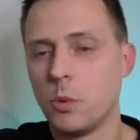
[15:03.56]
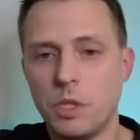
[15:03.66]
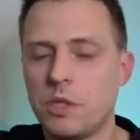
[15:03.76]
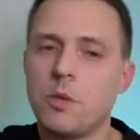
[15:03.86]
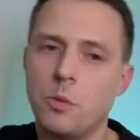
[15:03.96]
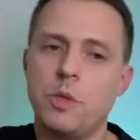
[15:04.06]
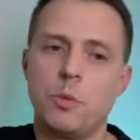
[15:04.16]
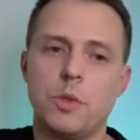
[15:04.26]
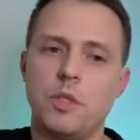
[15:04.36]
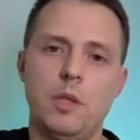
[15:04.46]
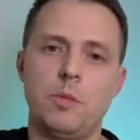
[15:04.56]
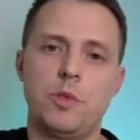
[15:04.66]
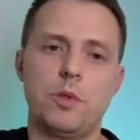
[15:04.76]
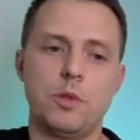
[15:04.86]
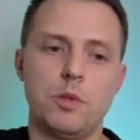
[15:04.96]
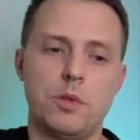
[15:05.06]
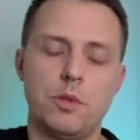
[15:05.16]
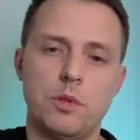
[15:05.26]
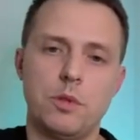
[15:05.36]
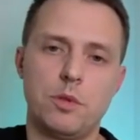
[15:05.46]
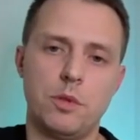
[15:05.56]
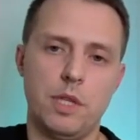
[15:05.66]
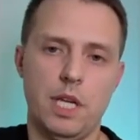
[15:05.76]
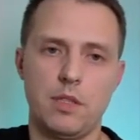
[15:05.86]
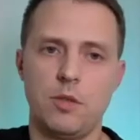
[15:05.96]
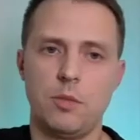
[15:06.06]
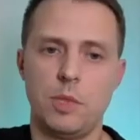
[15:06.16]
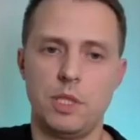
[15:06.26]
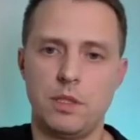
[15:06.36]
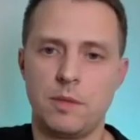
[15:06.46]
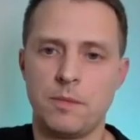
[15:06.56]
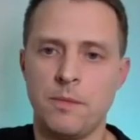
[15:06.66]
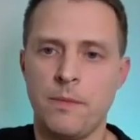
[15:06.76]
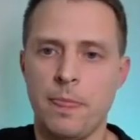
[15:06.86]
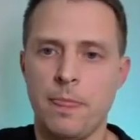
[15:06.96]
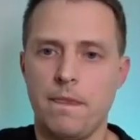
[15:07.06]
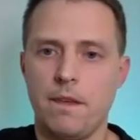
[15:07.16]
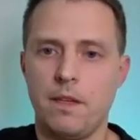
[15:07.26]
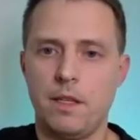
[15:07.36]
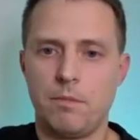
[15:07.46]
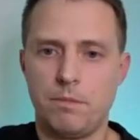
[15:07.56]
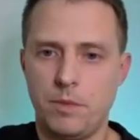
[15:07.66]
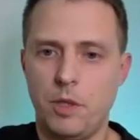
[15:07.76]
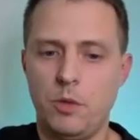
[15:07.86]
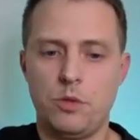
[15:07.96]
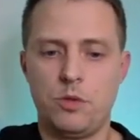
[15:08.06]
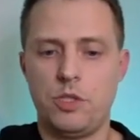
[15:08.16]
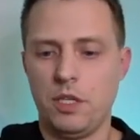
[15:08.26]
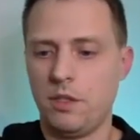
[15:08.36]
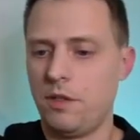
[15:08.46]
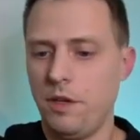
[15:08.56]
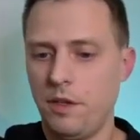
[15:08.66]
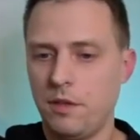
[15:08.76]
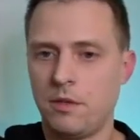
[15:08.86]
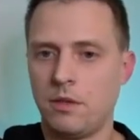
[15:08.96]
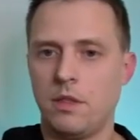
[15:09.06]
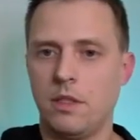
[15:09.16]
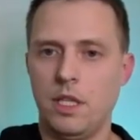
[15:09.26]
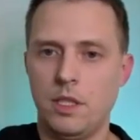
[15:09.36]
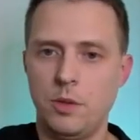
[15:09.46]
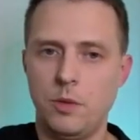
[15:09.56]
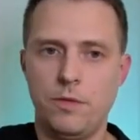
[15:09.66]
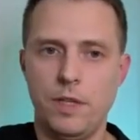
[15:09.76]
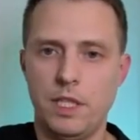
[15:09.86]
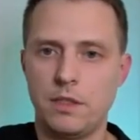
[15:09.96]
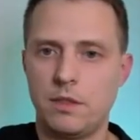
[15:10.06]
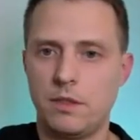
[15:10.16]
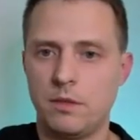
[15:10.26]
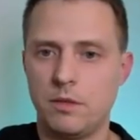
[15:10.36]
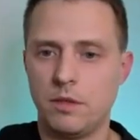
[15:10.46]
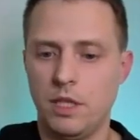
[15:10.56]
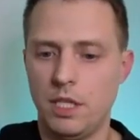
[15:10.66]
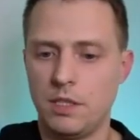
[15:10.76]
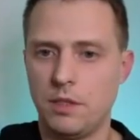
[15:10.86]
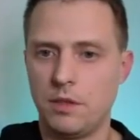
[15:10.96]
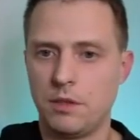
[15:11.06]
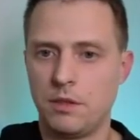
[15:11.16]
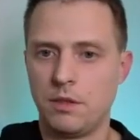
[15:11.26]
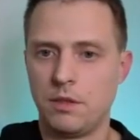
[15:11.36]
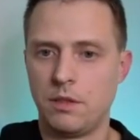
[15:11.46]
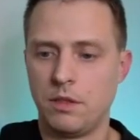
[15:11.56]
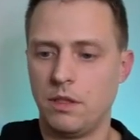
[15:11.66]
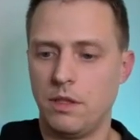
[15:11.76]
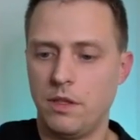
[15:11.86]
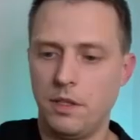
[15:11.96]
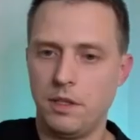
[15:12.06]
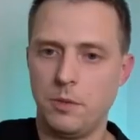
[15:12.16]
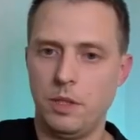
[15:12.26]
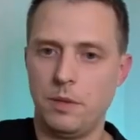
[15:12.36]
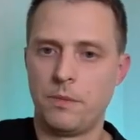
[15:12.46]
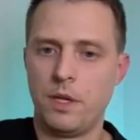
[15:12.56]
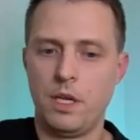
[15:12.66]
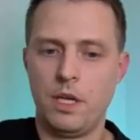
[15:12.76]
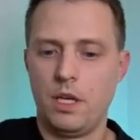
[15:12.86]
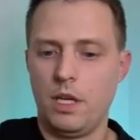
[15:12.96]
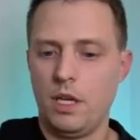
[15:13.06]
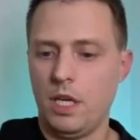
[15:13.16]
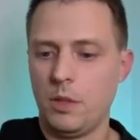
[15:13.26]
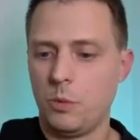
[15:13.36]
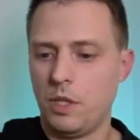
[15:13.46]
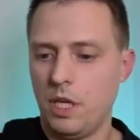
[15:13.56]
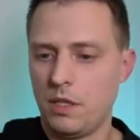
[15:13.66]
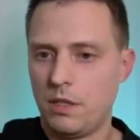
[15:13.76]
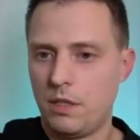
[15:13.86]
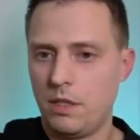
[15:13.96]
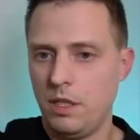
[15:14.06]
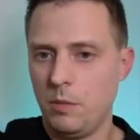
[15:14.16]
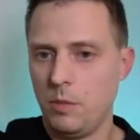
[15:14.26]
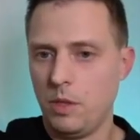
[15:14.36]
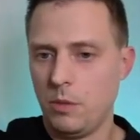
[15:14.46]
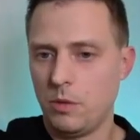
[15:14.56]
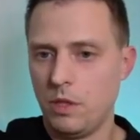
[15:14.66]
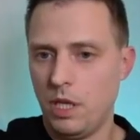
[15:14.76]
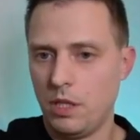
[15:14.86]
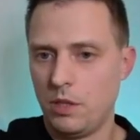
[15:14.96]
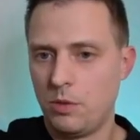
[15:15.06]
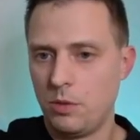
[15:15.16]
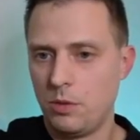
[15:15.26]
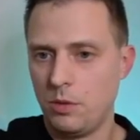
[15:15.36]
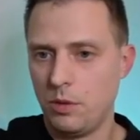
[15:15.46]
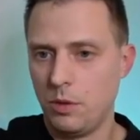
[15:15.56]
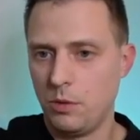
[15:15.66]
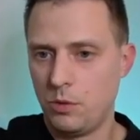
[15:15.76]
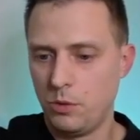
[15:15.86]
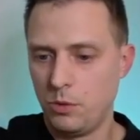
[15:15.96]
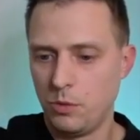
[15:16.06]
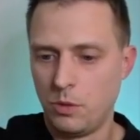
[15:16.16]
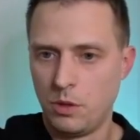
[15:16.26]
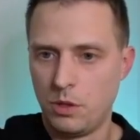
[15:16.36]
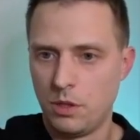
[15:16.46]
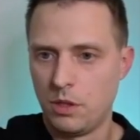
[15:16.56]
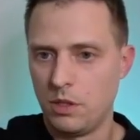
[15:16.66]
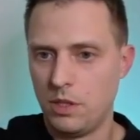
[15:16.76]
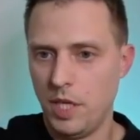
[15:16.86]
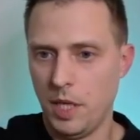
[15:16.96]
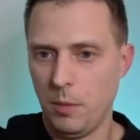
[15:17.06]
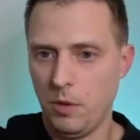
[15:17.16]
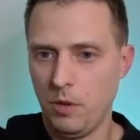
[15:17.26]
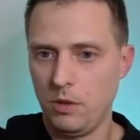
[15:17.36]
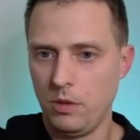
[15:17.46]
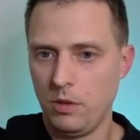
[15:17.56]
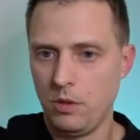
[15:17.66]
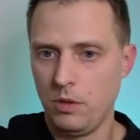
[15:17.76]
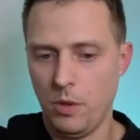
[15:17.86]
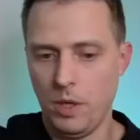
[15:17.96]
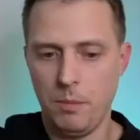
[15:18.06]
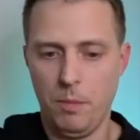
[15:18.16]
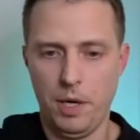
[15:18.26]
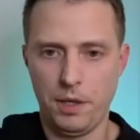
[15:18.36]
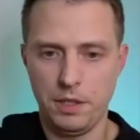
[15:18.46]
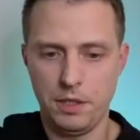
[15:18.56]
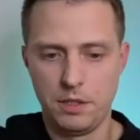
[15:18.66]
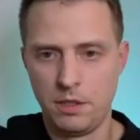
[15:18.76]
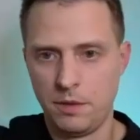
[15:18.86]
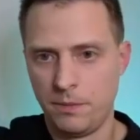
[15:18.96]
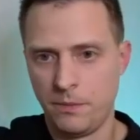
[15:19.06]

which would help to enhance your business. Go check there, and you will find answers there as well. And with that theme, I would like to go to demo to our app market.